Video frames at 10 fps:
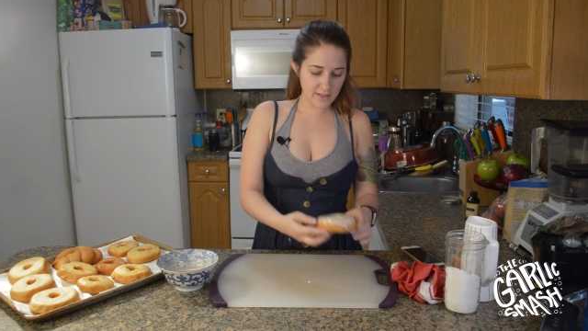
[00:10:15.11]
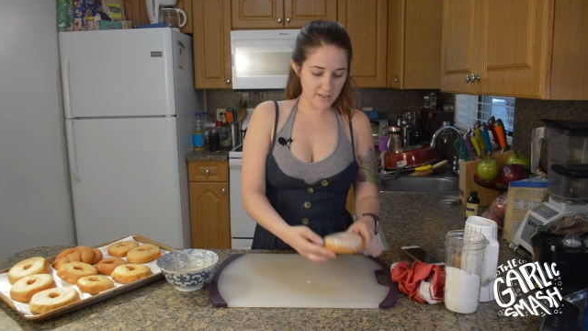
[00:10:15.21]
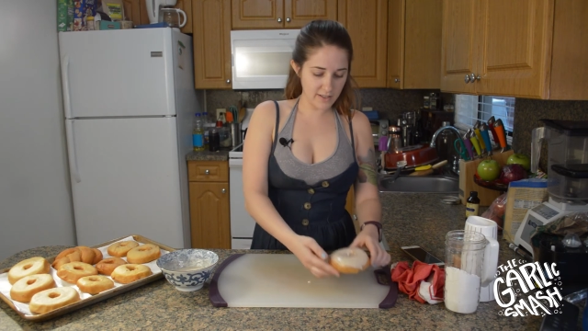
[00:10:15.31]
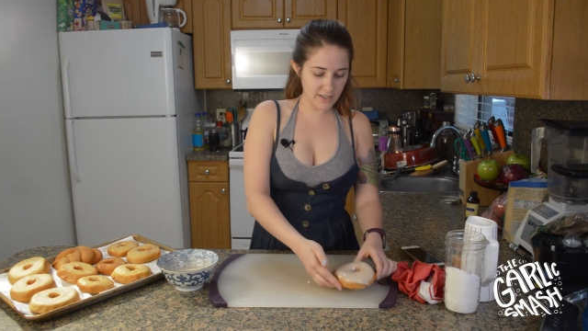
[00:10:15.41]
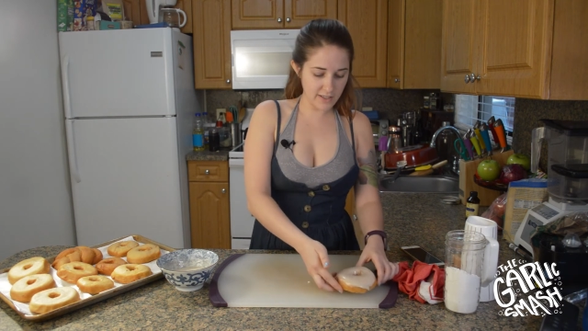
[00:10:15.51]

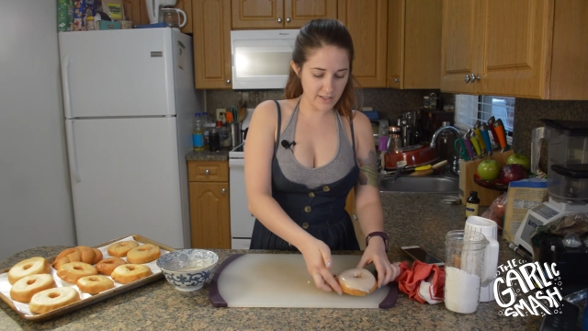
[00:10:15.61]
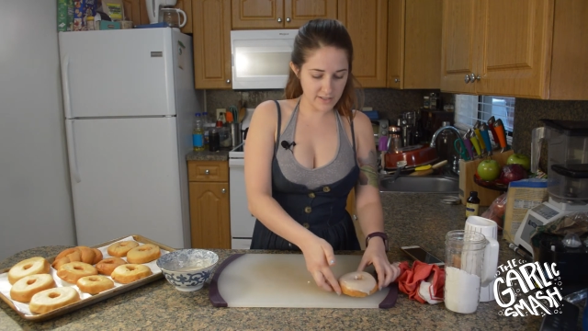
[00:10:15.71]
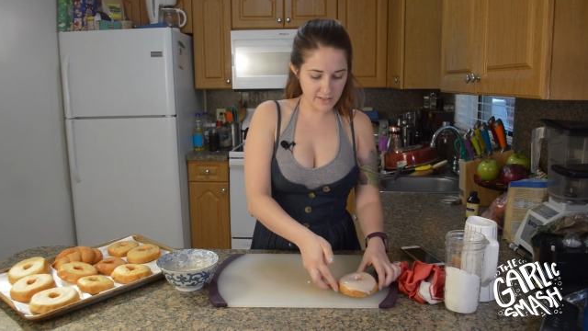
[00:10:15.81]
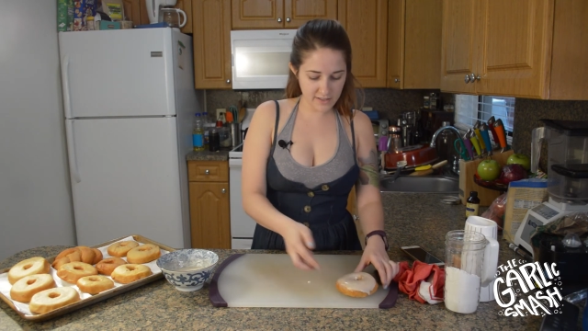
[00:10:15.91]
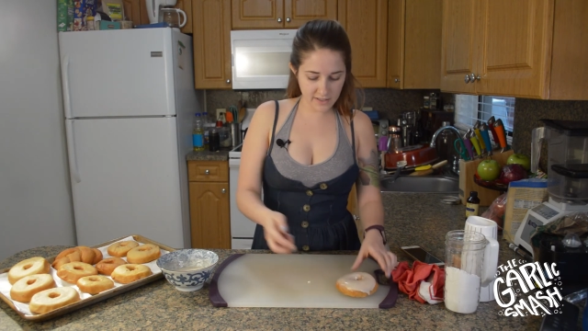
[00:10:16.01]
Let it
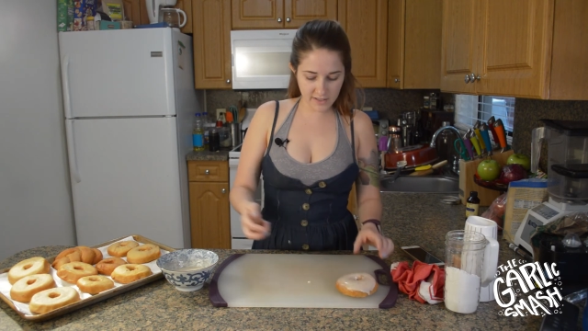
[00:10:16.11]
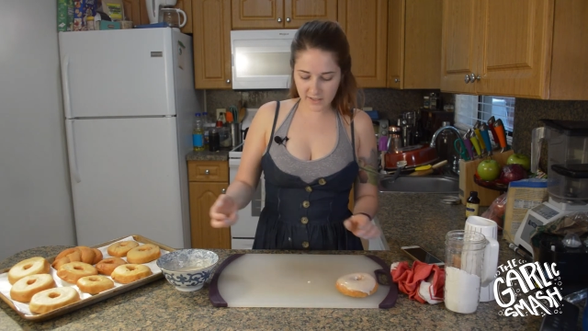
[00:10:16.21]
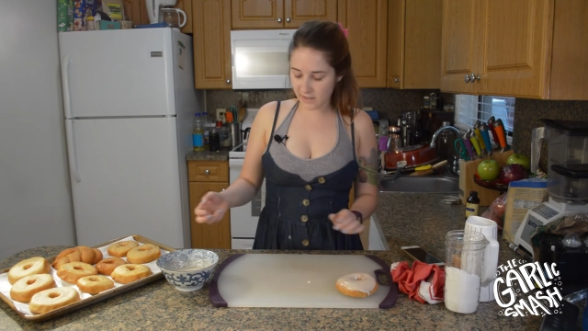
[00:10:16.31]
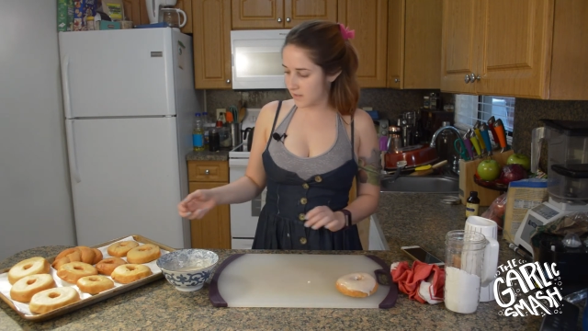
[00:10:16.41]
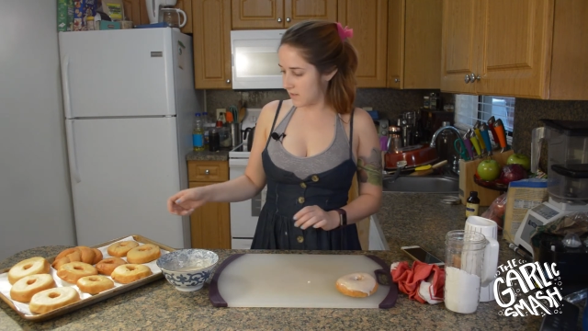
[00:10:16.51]

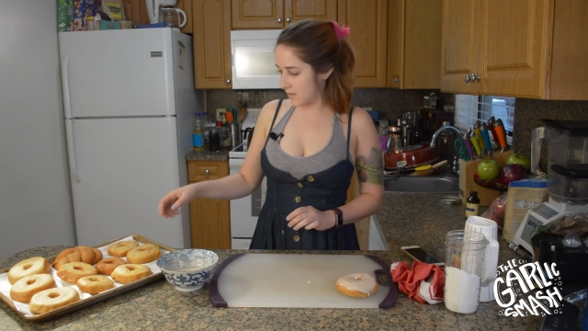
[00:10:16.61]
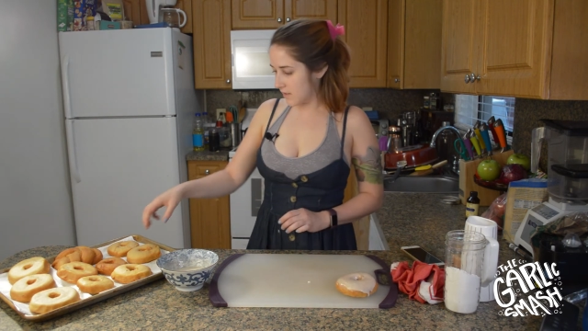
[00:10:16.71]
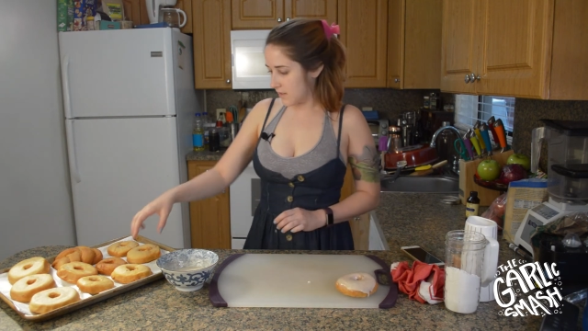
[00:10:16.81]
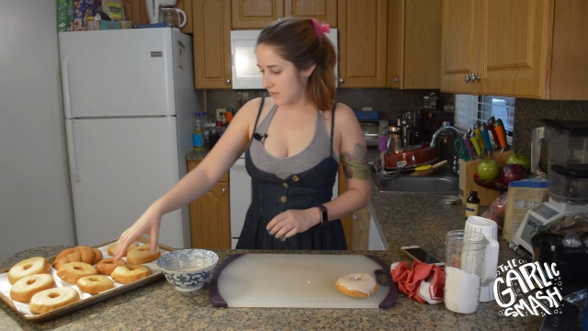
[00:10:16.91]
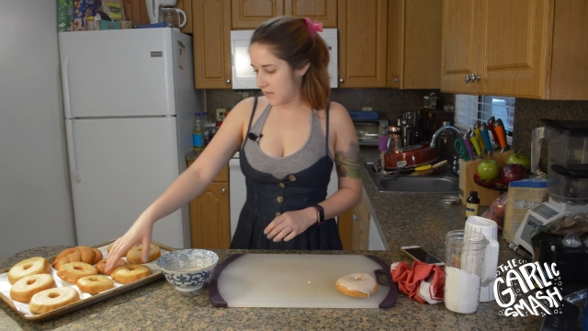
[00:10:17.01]
sit.
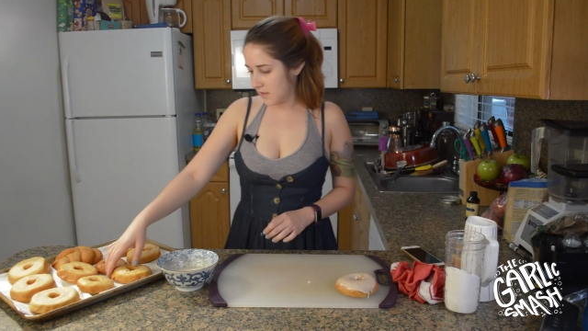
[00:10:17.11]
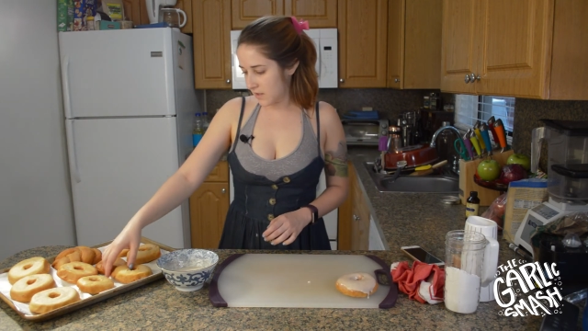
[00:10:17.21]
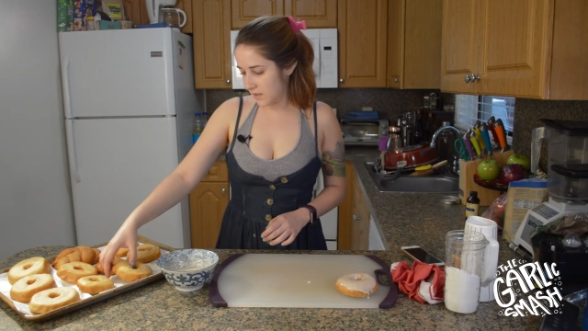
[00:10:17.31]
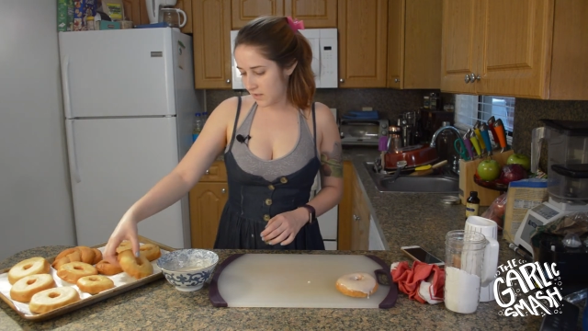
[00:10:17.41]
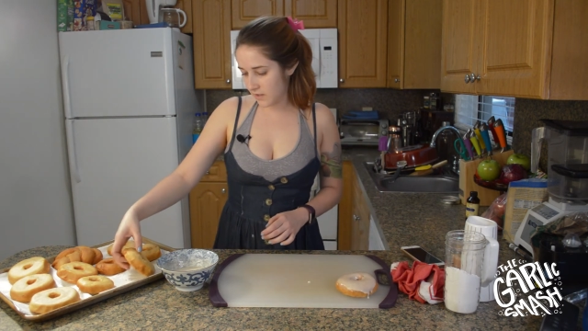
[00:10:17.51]

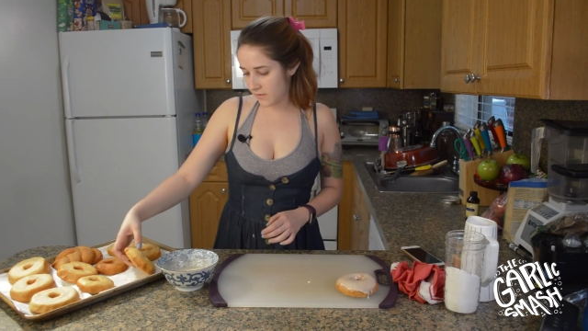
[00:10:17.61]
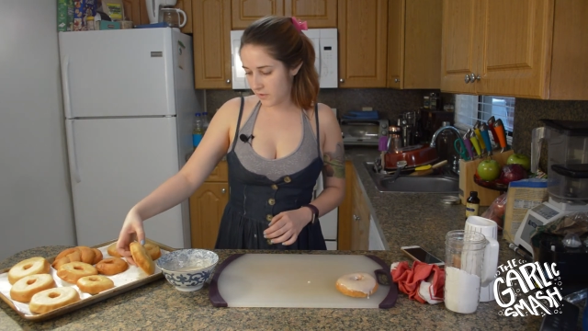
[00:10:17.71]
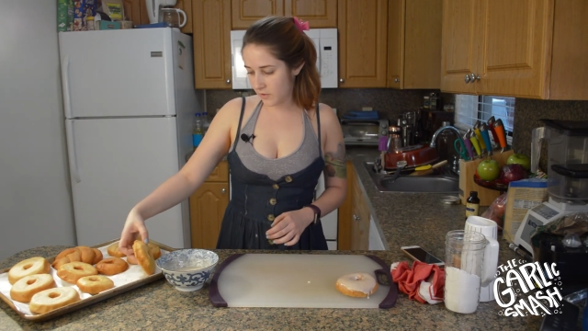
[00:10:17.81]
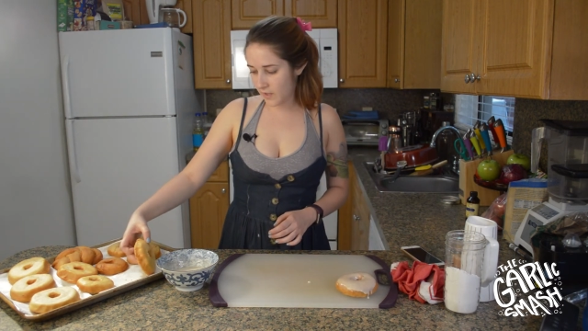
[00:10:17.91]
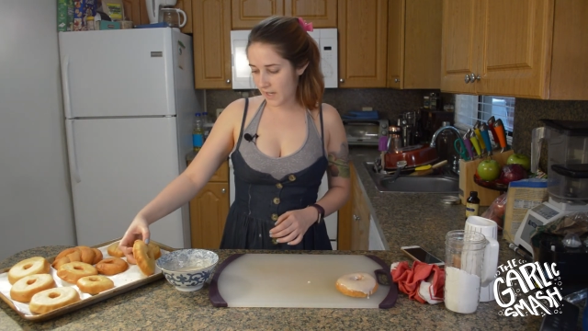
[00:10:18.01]
If
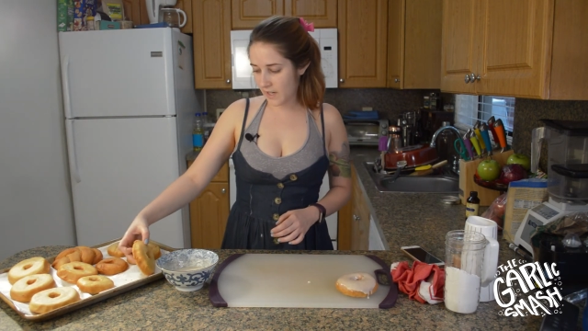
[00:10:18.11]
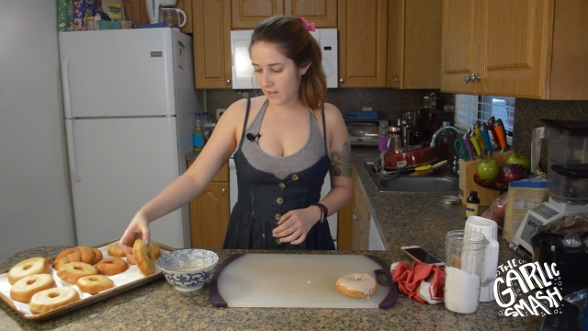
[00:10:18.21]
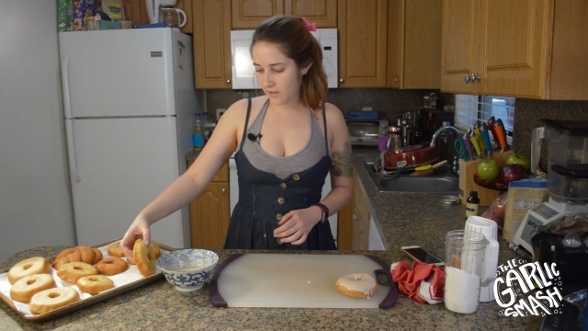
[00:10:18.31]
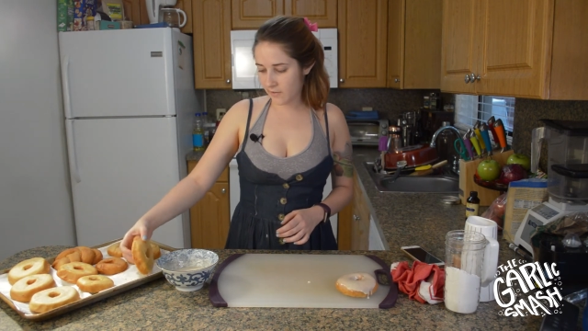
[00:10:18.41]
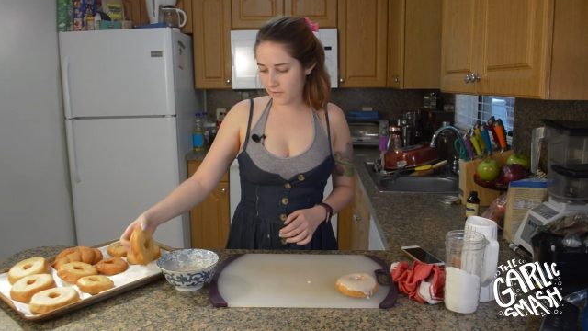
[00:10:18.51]
you
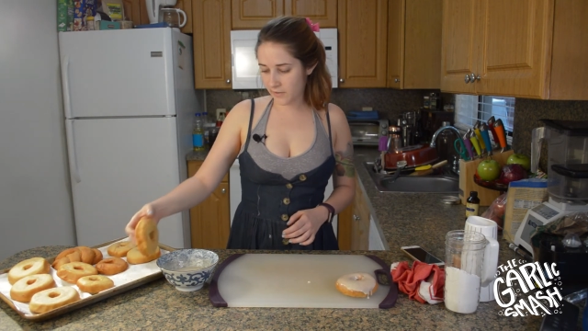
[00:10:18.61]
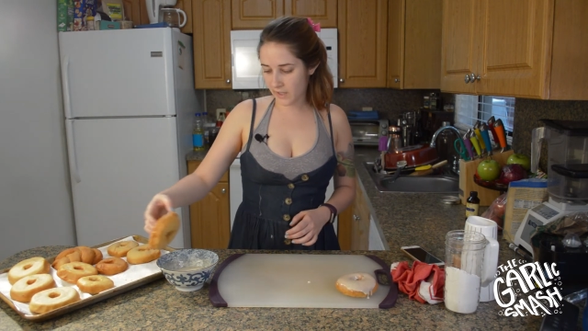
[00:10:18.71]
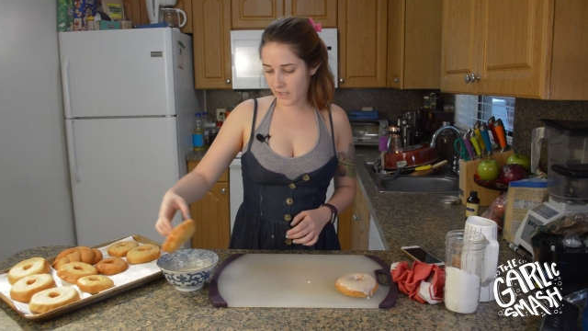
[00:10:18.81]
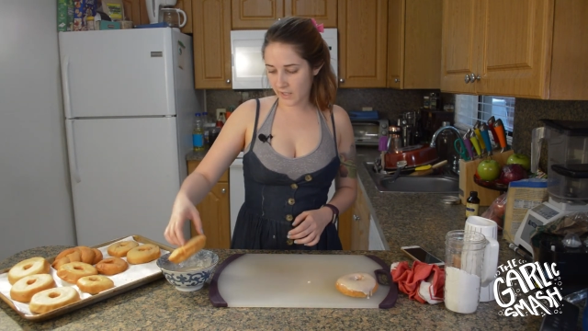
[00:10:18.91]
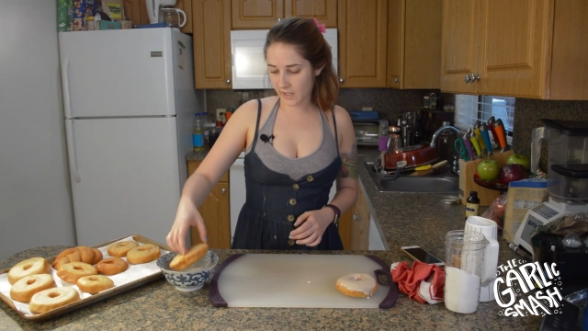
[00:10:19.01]
have
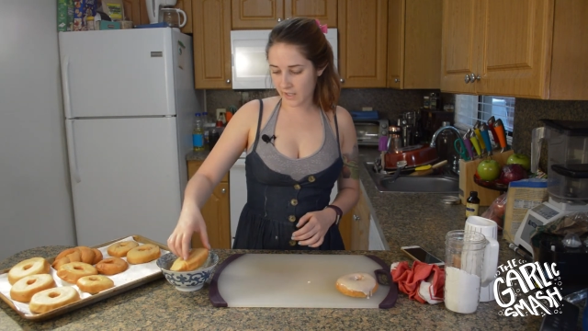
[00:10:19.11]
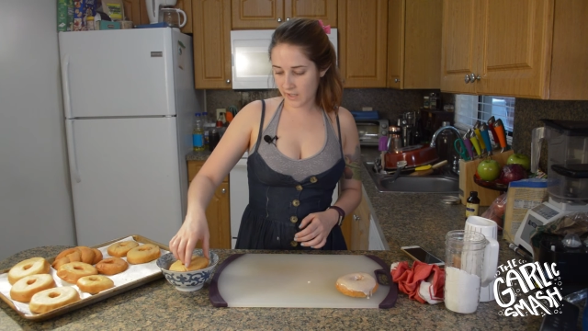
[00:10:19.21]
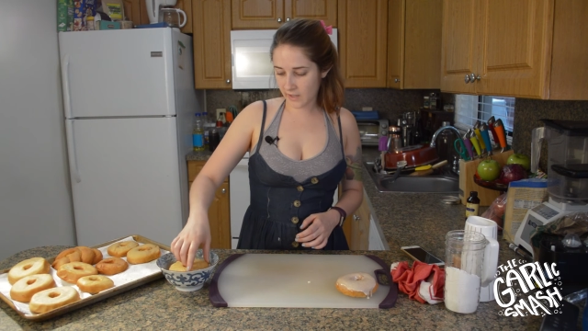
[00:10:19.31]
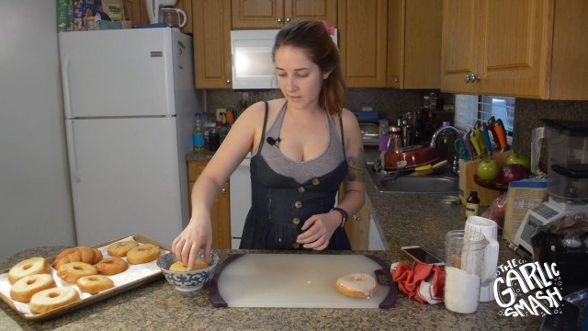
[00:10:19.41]
a